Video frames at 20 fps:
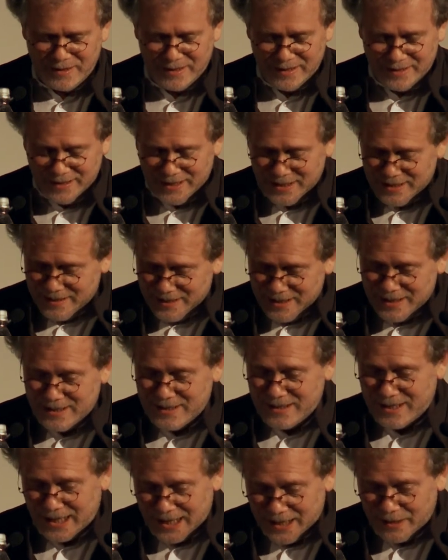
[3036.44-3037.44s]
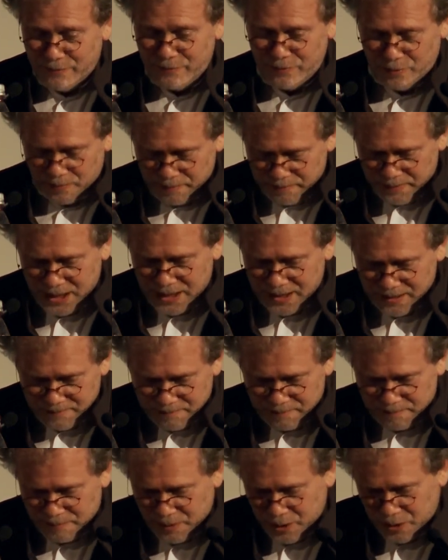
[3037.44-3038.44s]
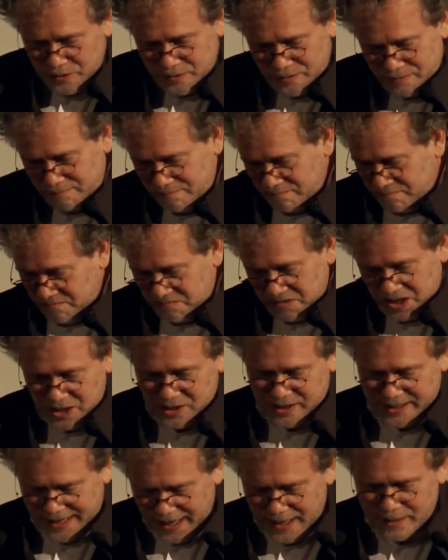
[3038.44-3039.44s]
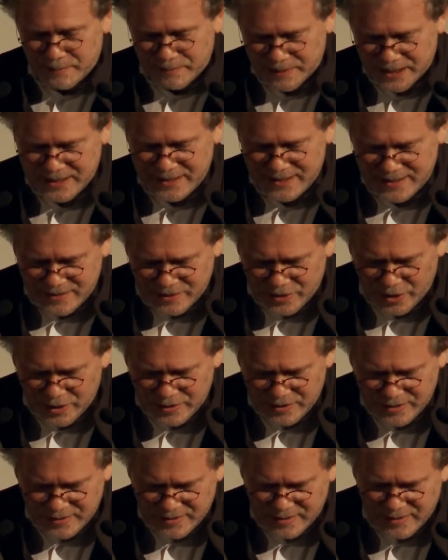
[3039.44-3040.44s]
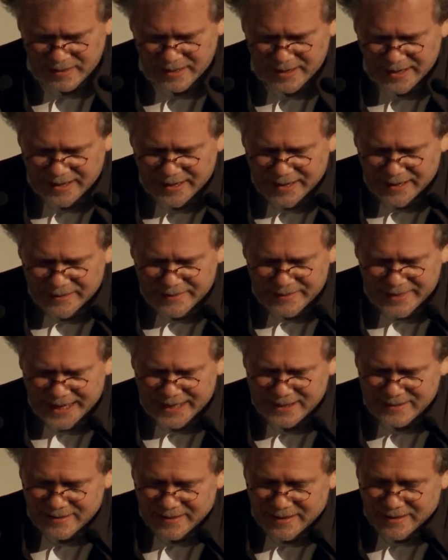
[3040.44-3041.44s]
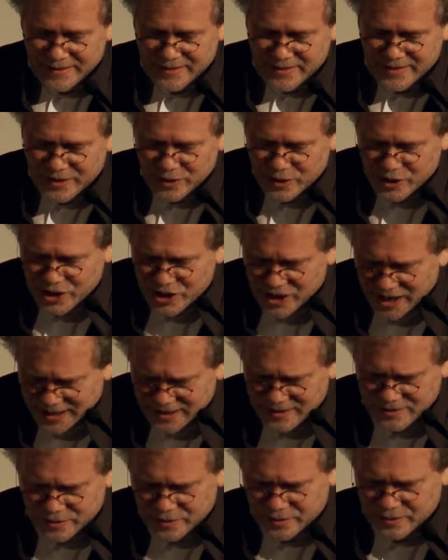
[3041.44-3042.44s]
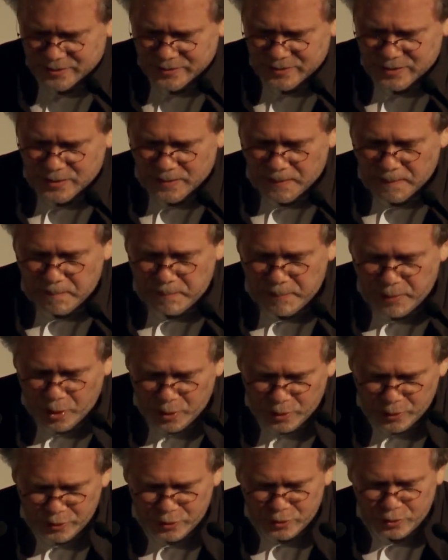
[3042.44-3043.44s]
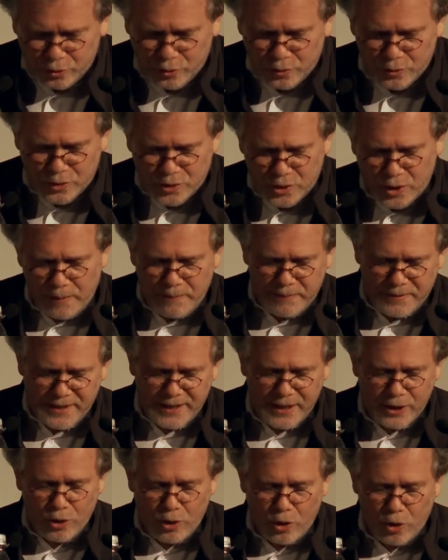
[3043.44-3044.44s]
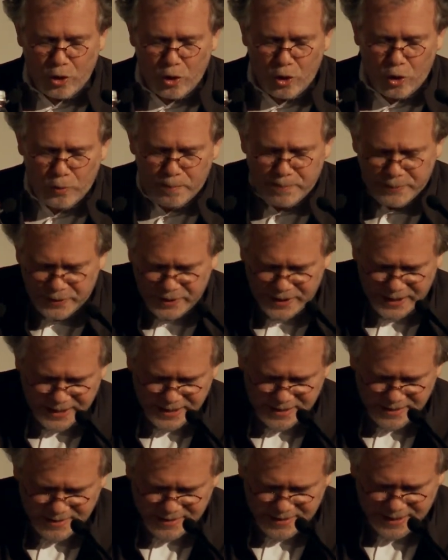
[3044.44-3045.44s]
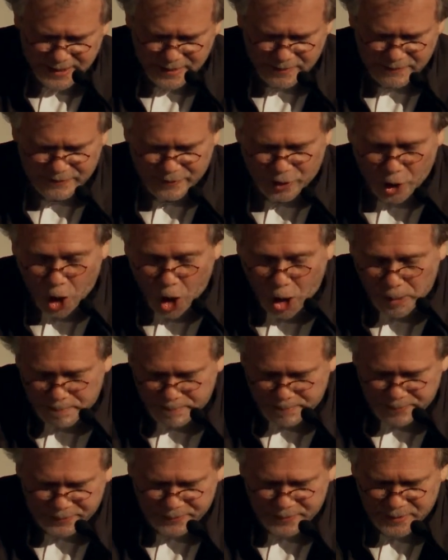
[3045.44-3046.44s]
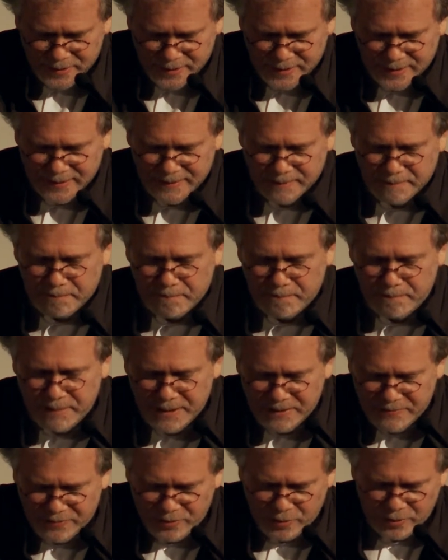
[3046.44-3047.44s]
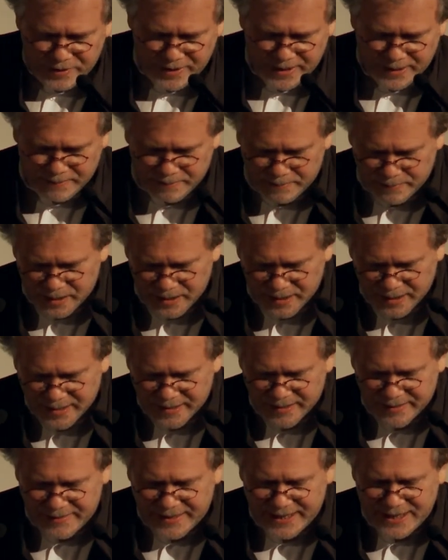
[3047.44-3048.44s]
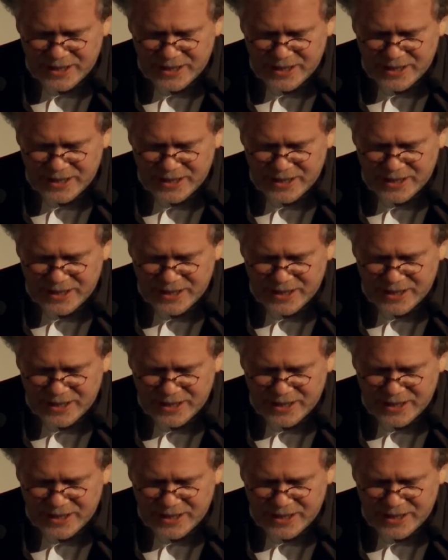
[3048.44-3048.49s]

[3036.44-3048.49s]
this is clear for me, but it can be discussed, that the gestures point to something opening itself up before them. They